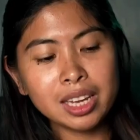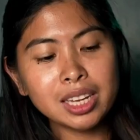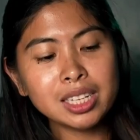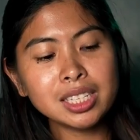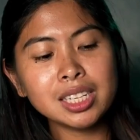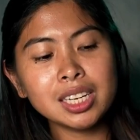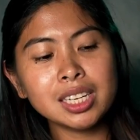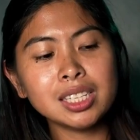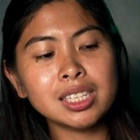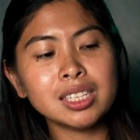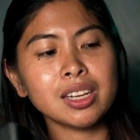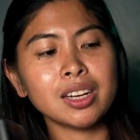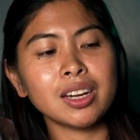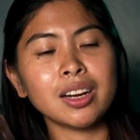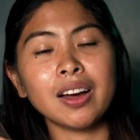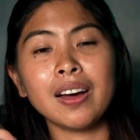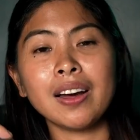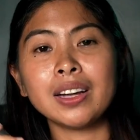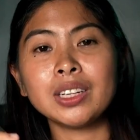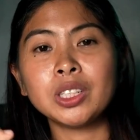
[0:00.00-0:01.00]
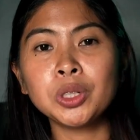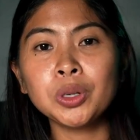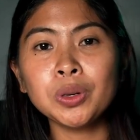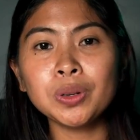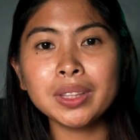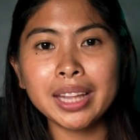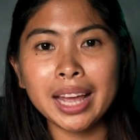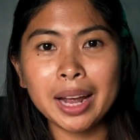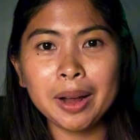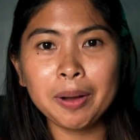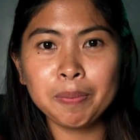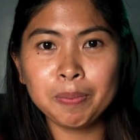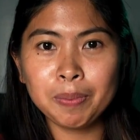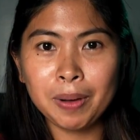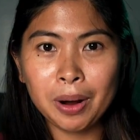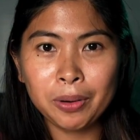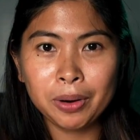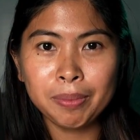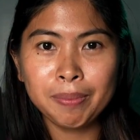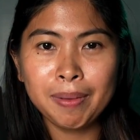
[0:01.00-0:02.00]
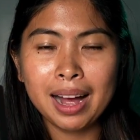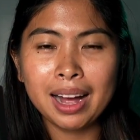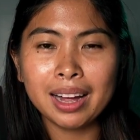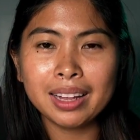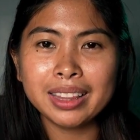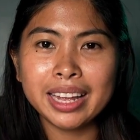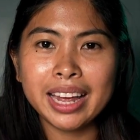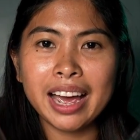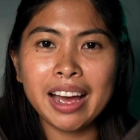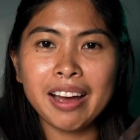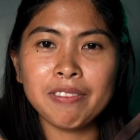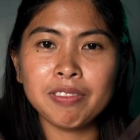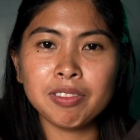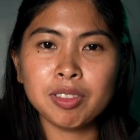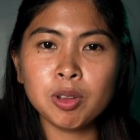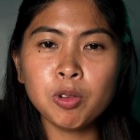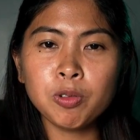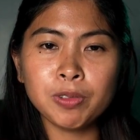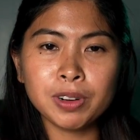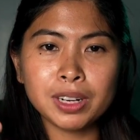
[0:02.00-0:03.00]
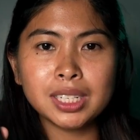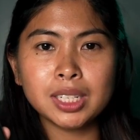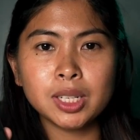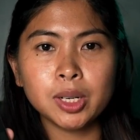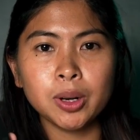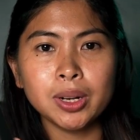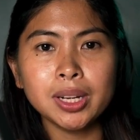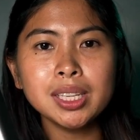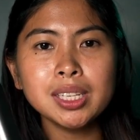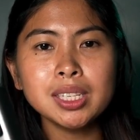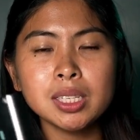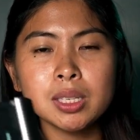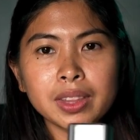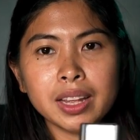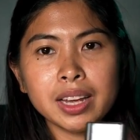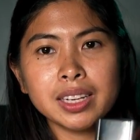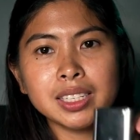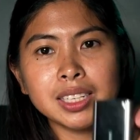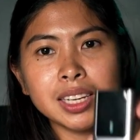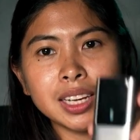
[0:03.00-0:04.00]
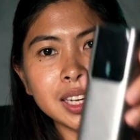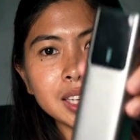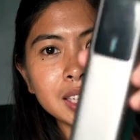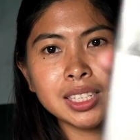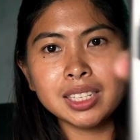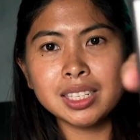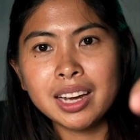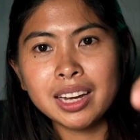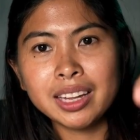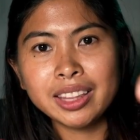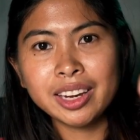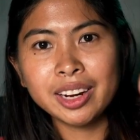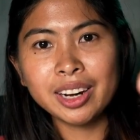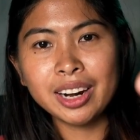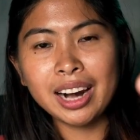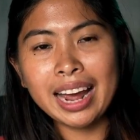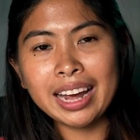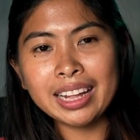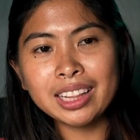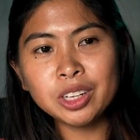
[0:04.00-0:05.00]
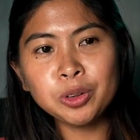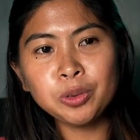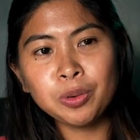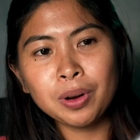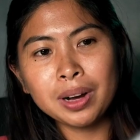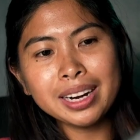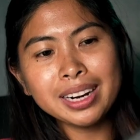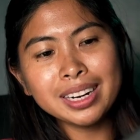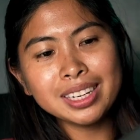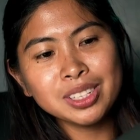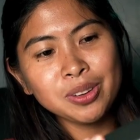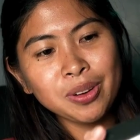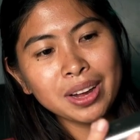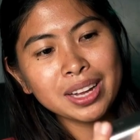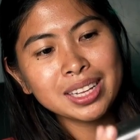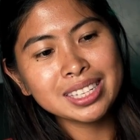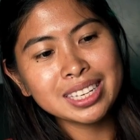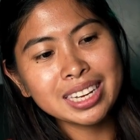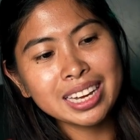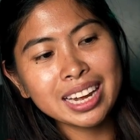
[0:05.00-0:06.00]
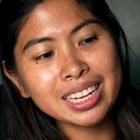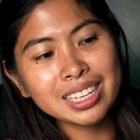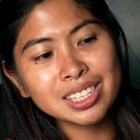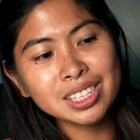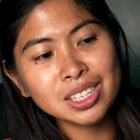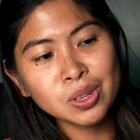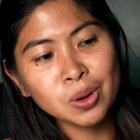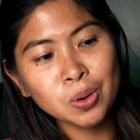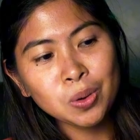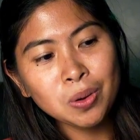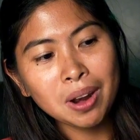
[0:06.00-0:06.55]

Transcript: This is Cuktech power bank. They have 2 versions. This is your lighter one. As you can see, it's so